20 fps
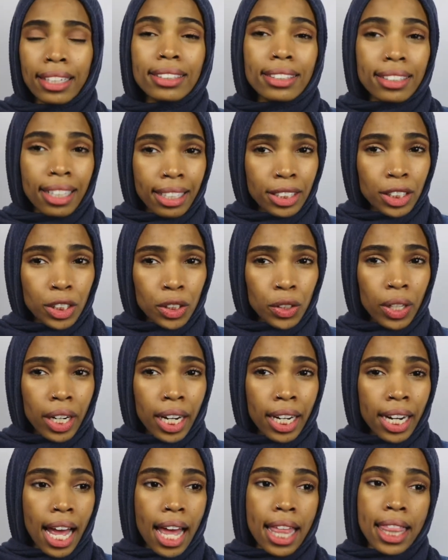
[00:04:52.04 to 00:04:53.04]
is
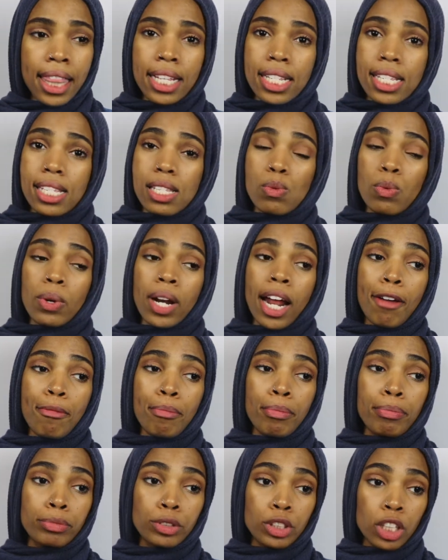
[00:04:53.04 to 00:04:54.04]
sunscreen, and this is what I've
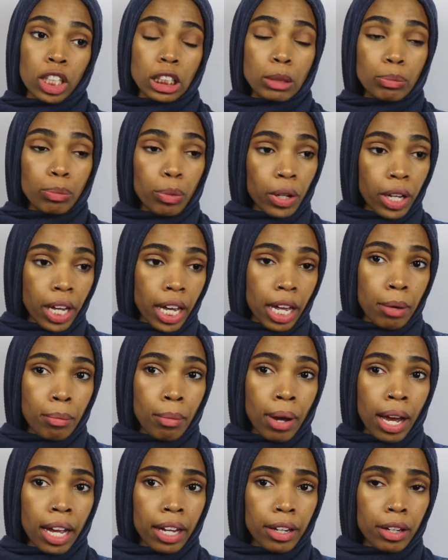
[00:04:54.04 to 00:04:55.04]
just put in
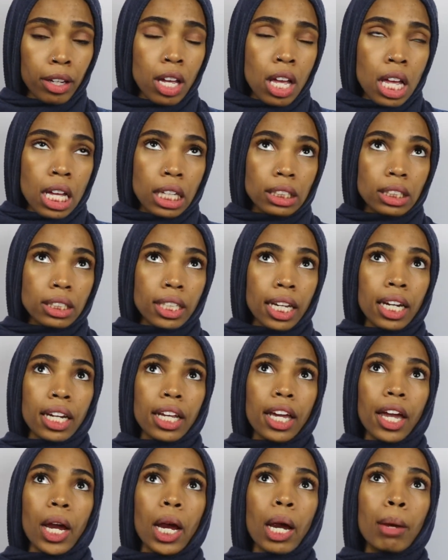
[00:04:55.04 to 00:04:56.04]
my
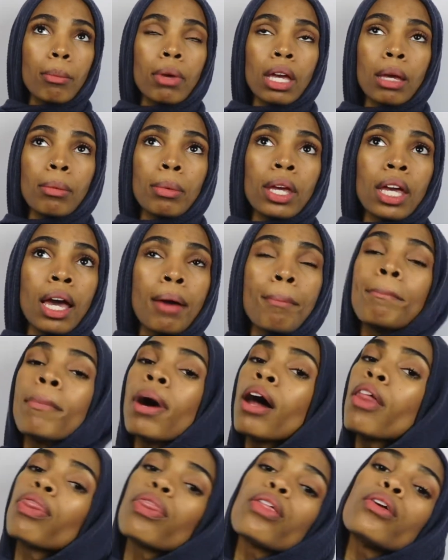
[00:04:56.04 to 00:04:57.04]
skincare maybe a
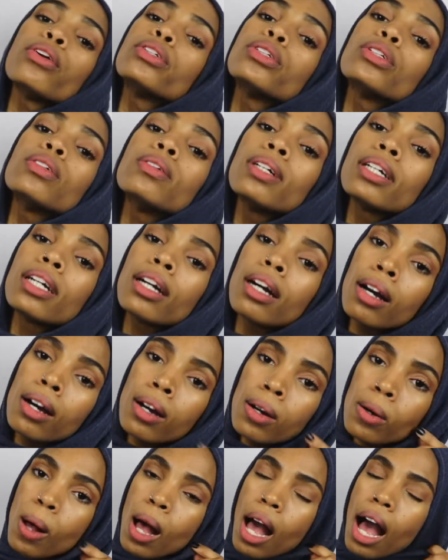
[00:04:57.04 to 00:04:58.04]
month or two
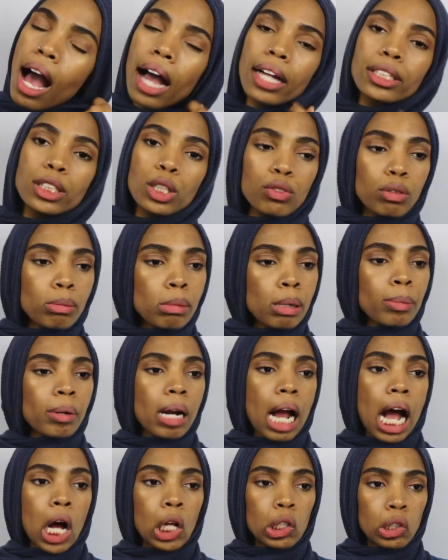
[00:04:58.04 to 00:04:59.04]
ago. I don't remember
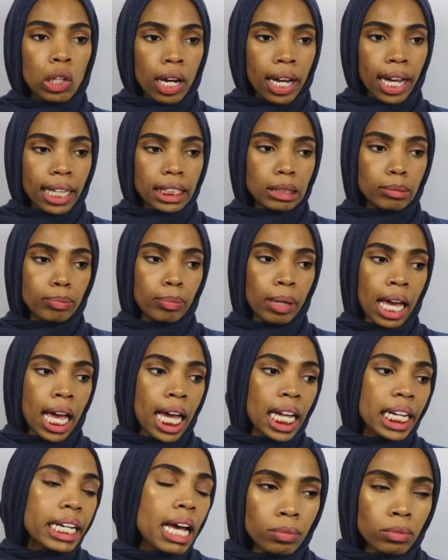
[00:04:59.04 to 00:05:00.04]
how long it's
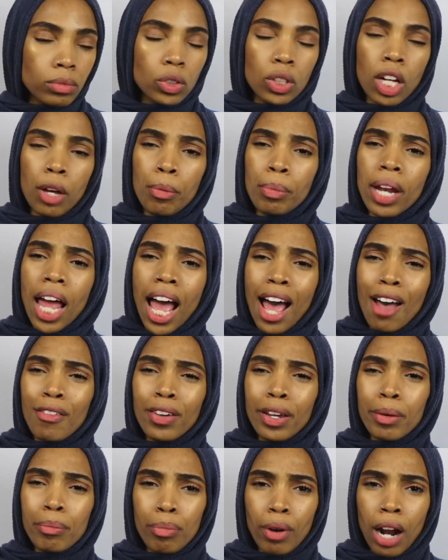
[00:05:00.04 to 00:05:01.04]
been. So I've been
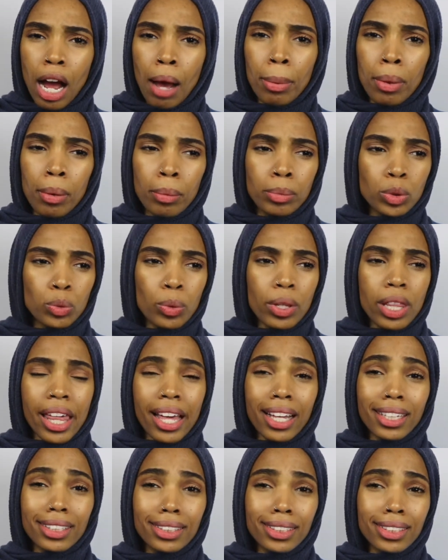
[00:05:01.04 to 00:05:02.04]
having problems with
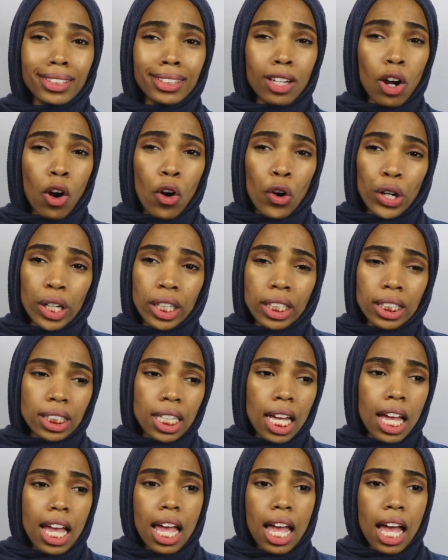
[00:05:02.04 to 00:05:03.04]
like the
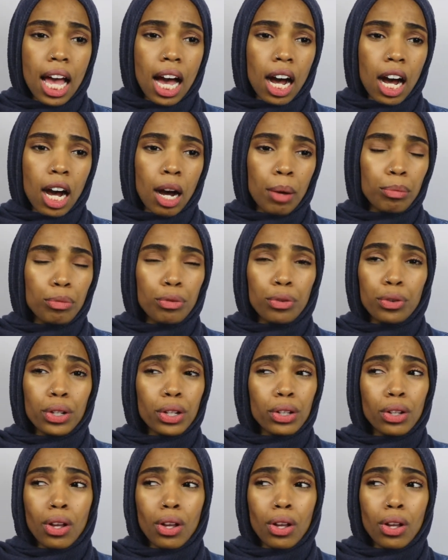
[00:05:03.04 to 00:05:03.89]
scars for the